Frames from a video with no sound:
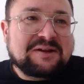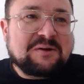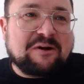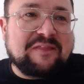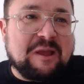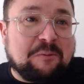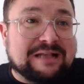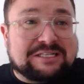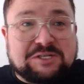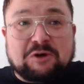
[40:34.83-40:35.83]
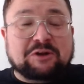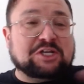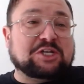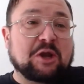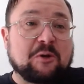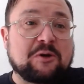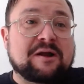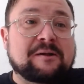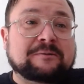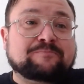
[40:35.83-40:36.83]
One of their players is going to shoot.
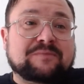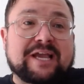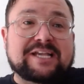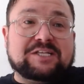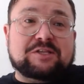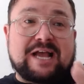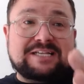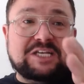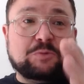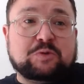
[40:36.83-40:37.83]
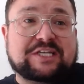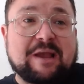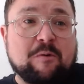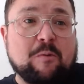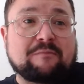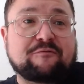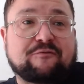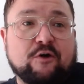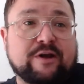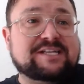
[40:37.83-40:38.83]
As he's set with one foot,